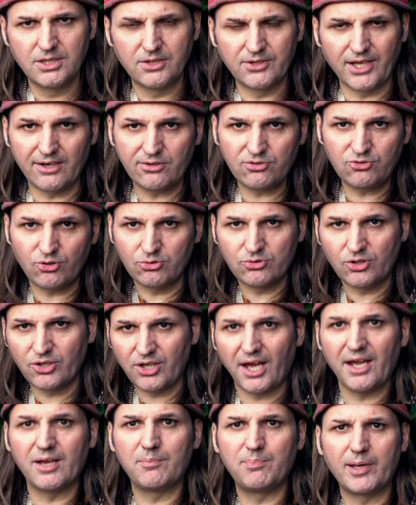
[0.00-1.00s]
Now still
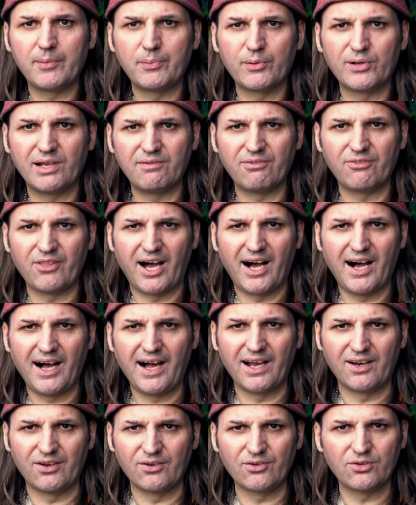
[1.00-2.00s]
today people live on that
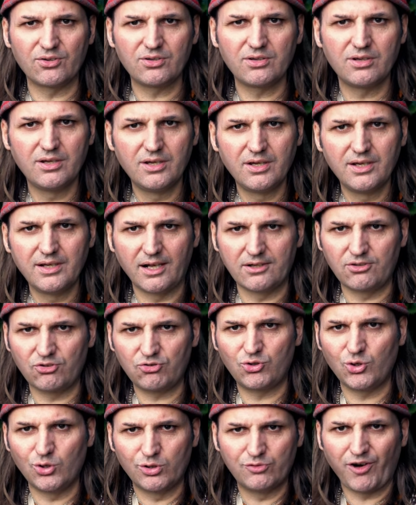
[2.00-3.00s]
island. It is
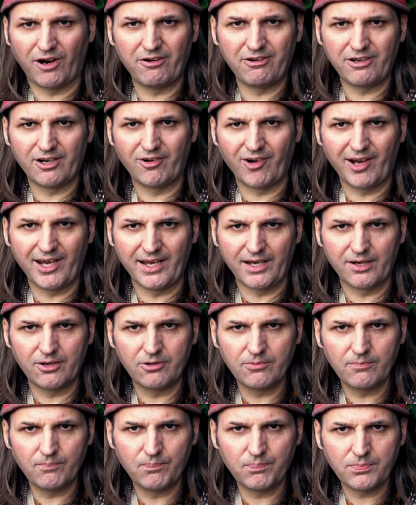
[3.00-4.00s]
still very green,
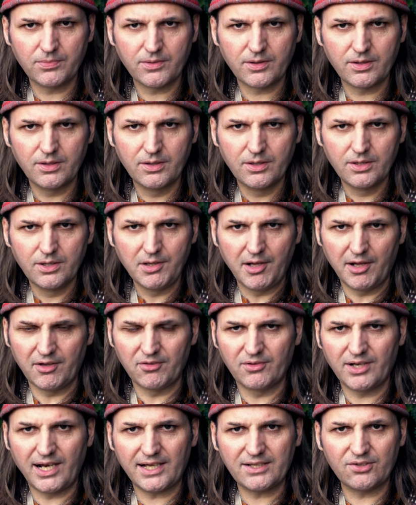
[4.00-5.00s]

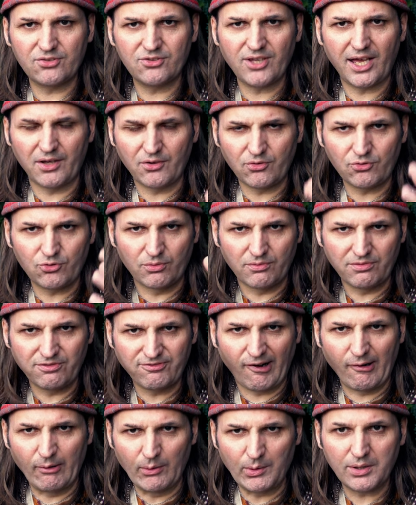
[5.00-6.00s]
and like I say, some
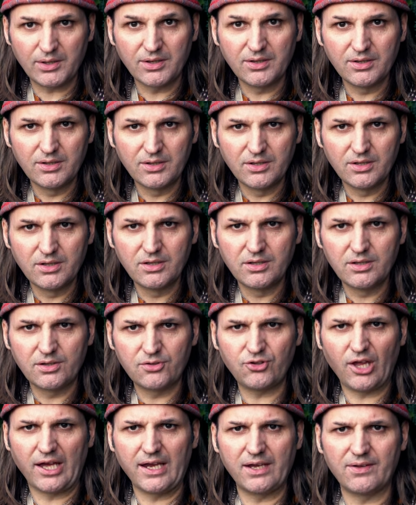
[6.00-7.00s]
folk
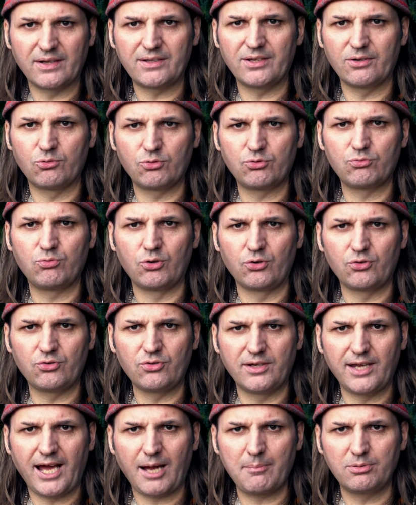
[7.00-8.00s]
say that it was once
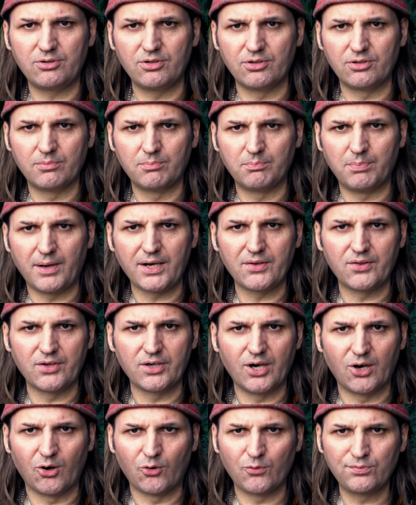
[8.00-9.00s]
inhabited by the
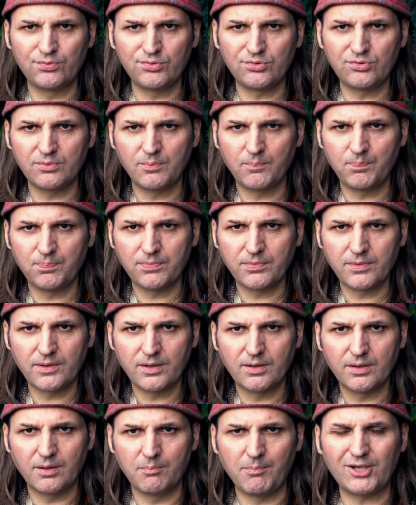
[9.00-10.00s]
elves,
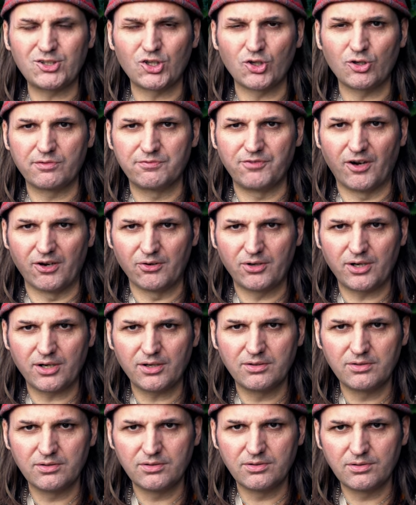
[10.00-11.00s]
magic folk,
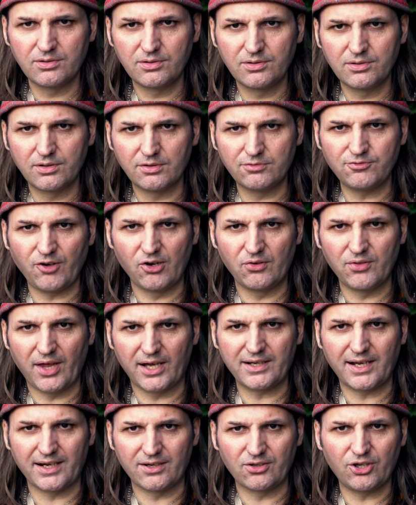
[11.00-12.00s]
folk
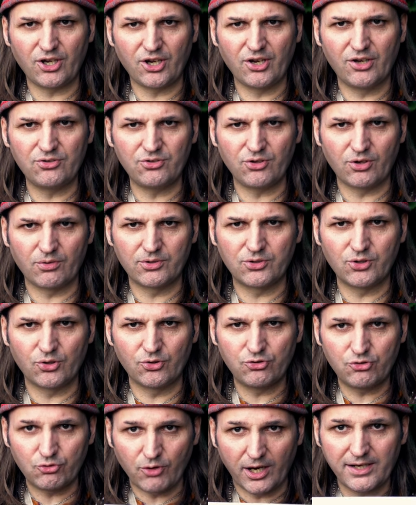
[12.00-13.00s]
that can curse you and do
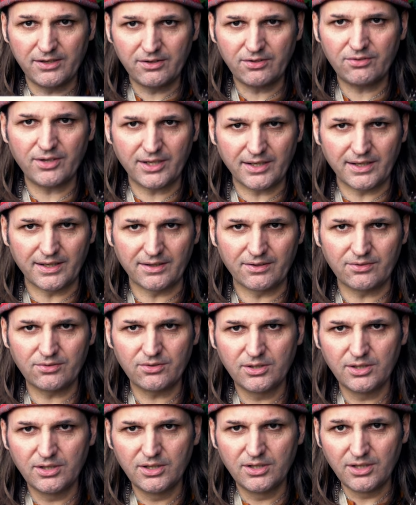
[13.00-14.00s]
strange things.
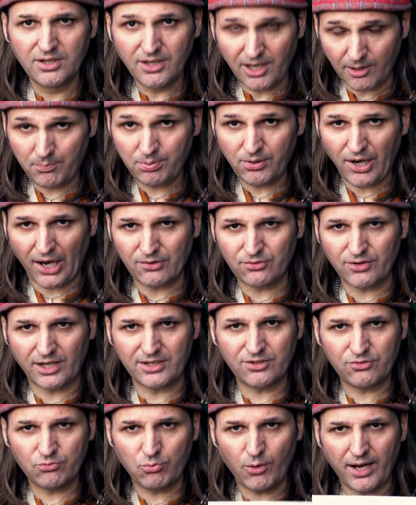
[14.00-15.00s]
And perhaps that
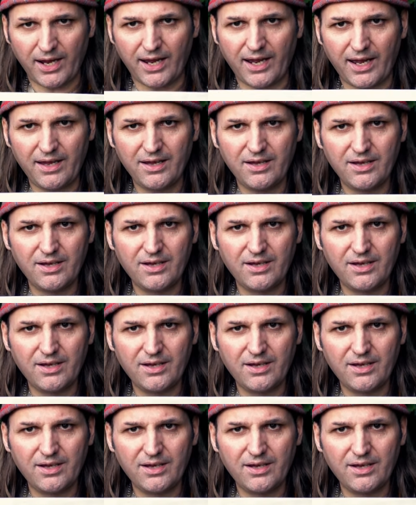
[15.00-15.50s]
is where